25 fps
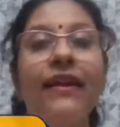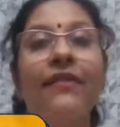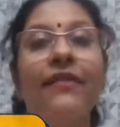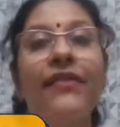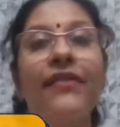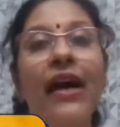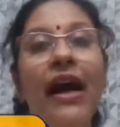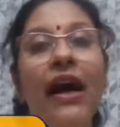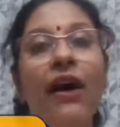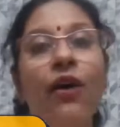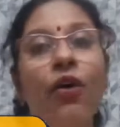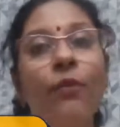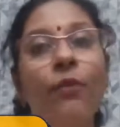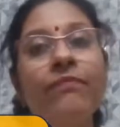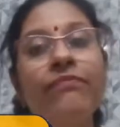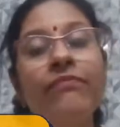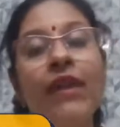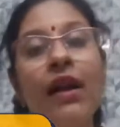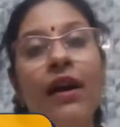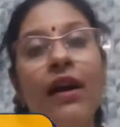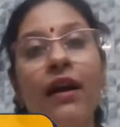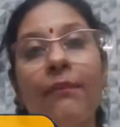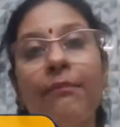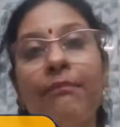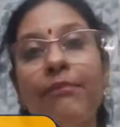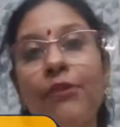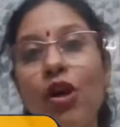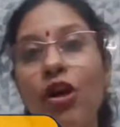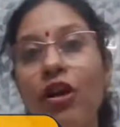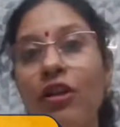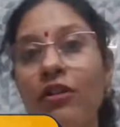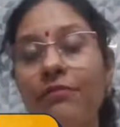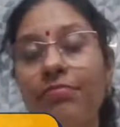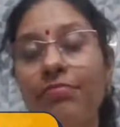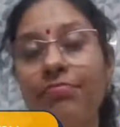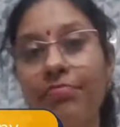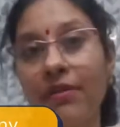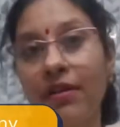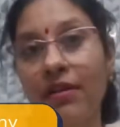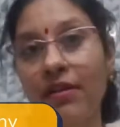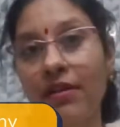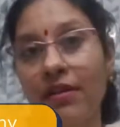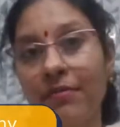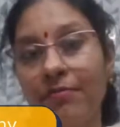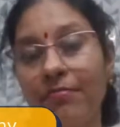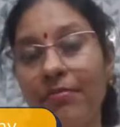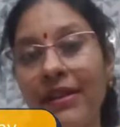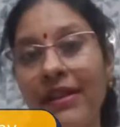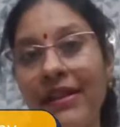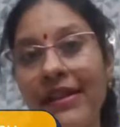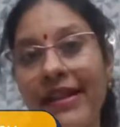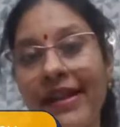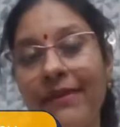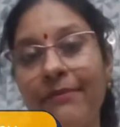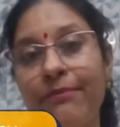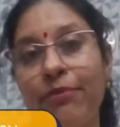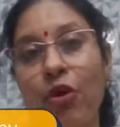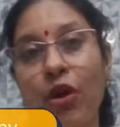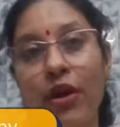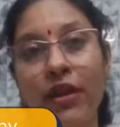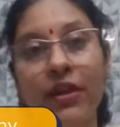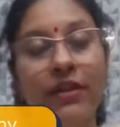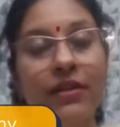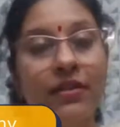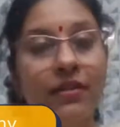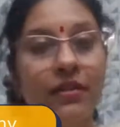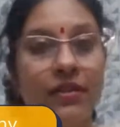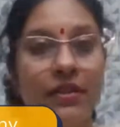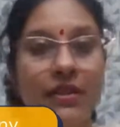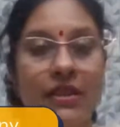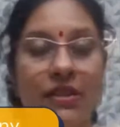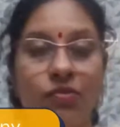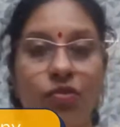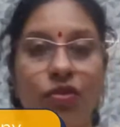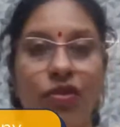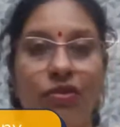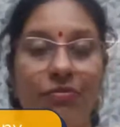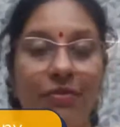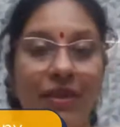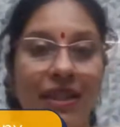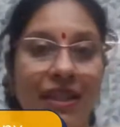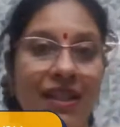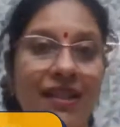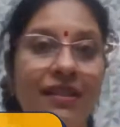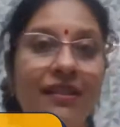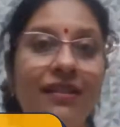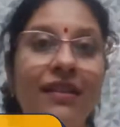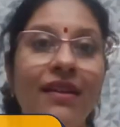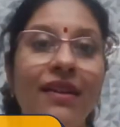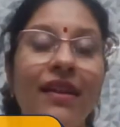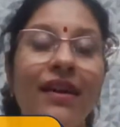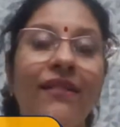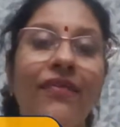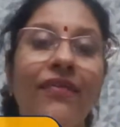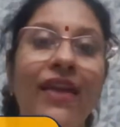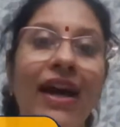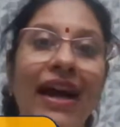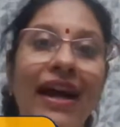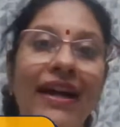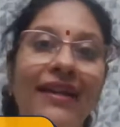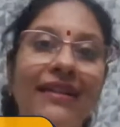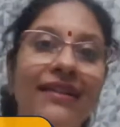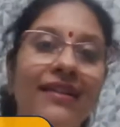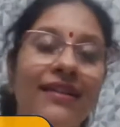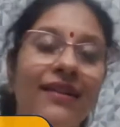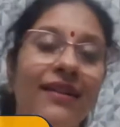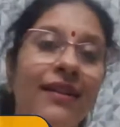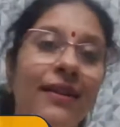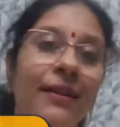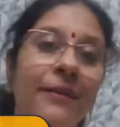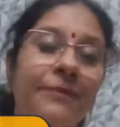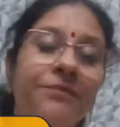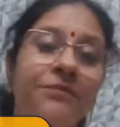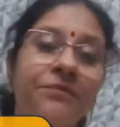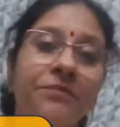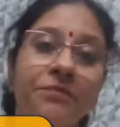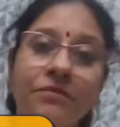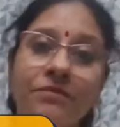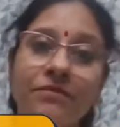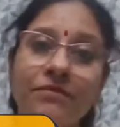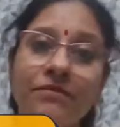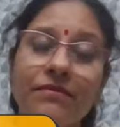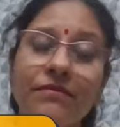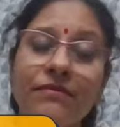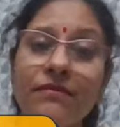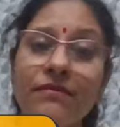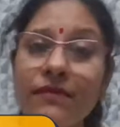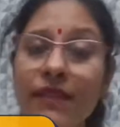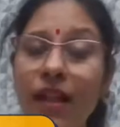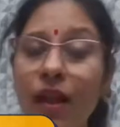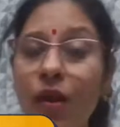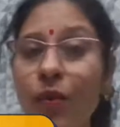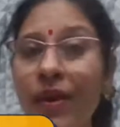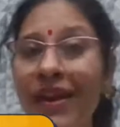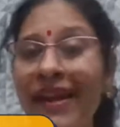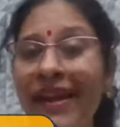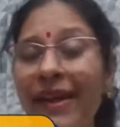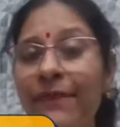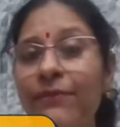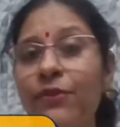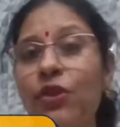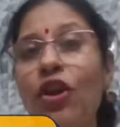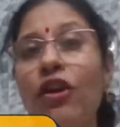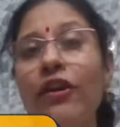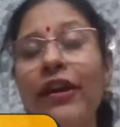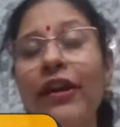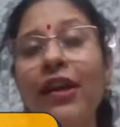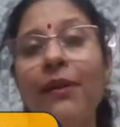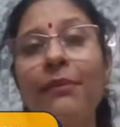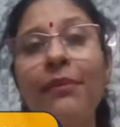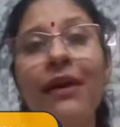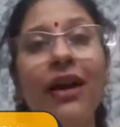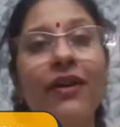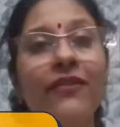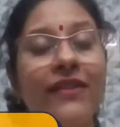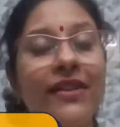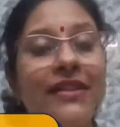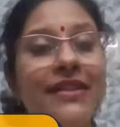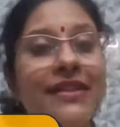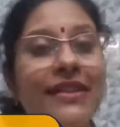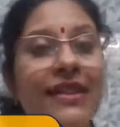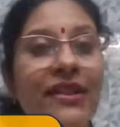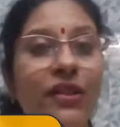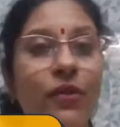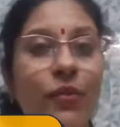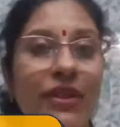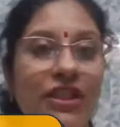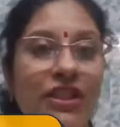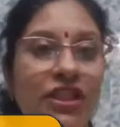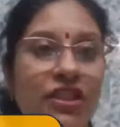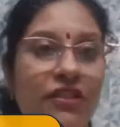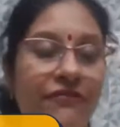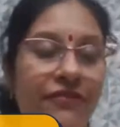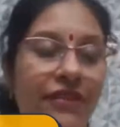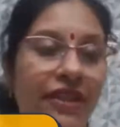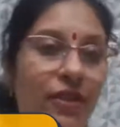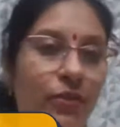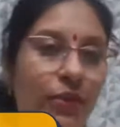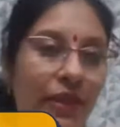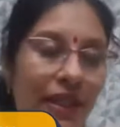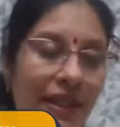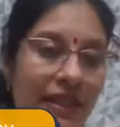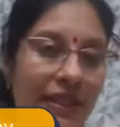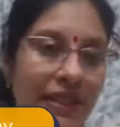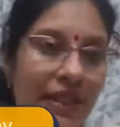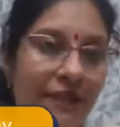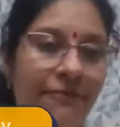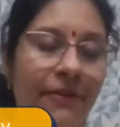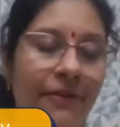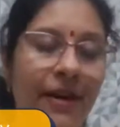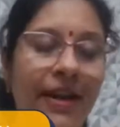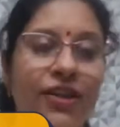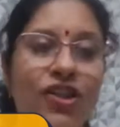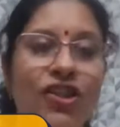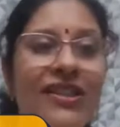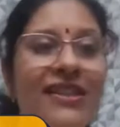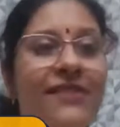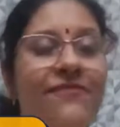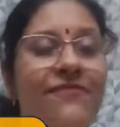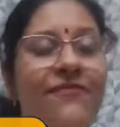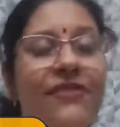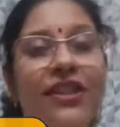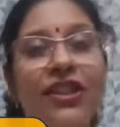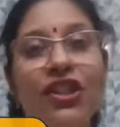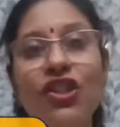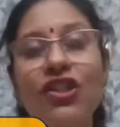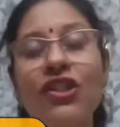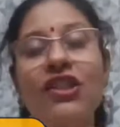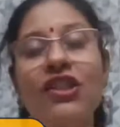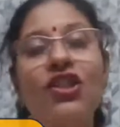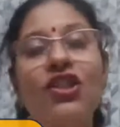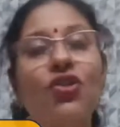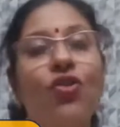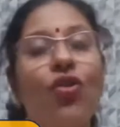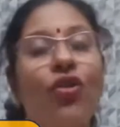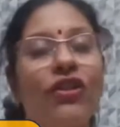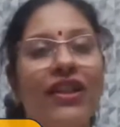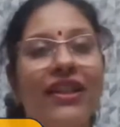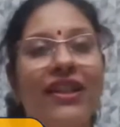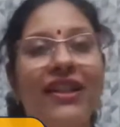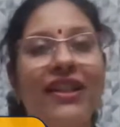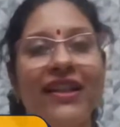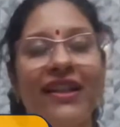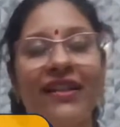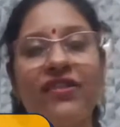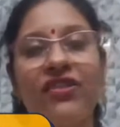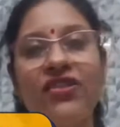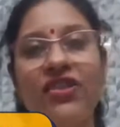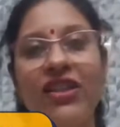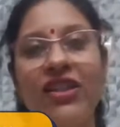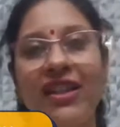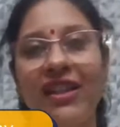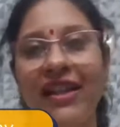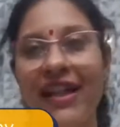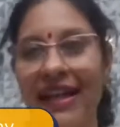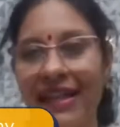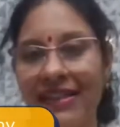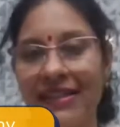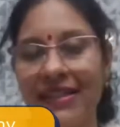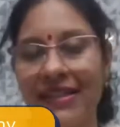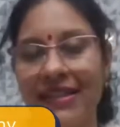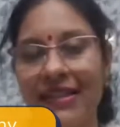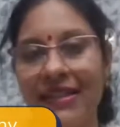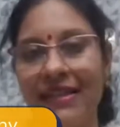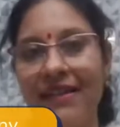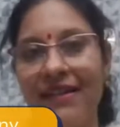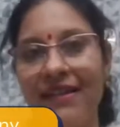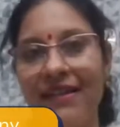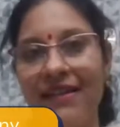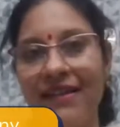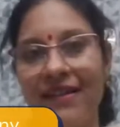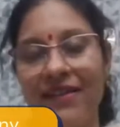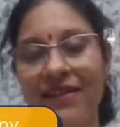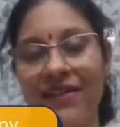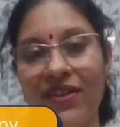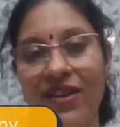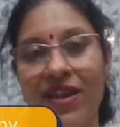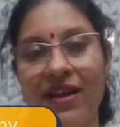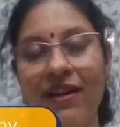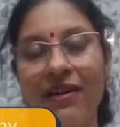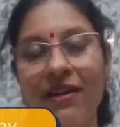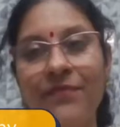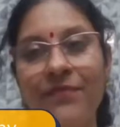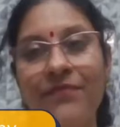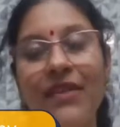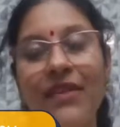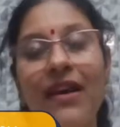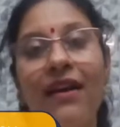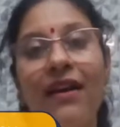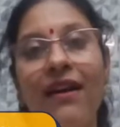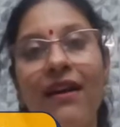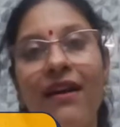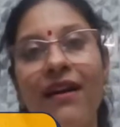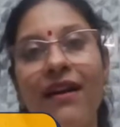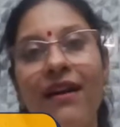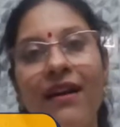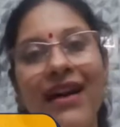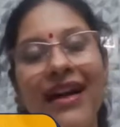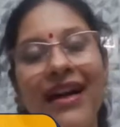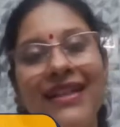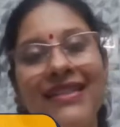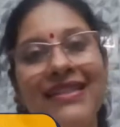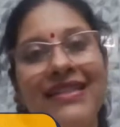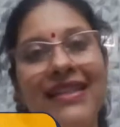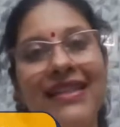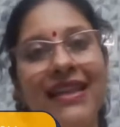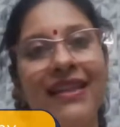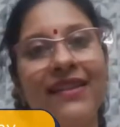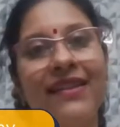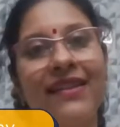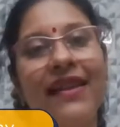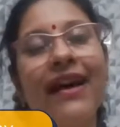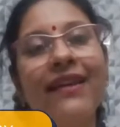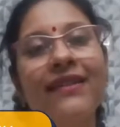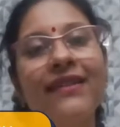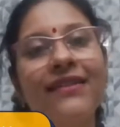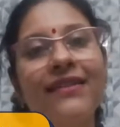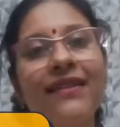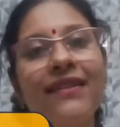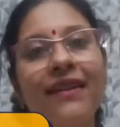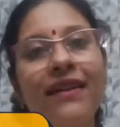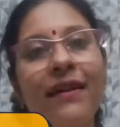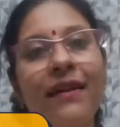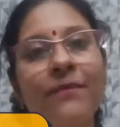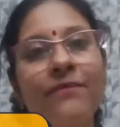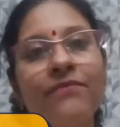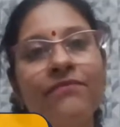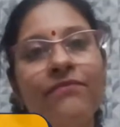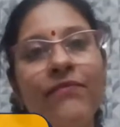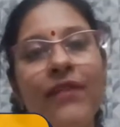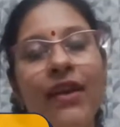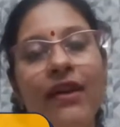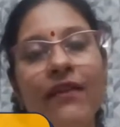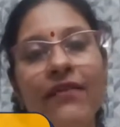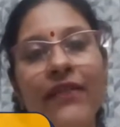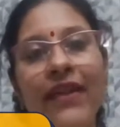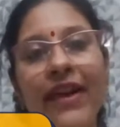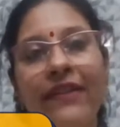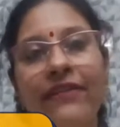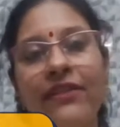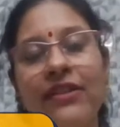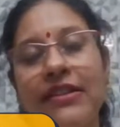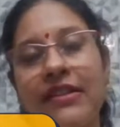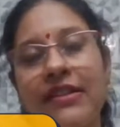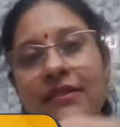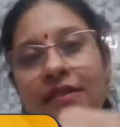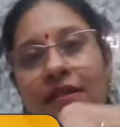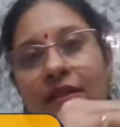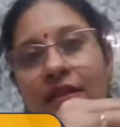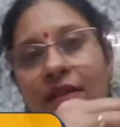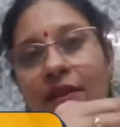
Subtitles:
Now, a plot building pointers would mean that when I'm talking about the sequence of events, if I just finish the story in 3 lines, yeah, I say that there is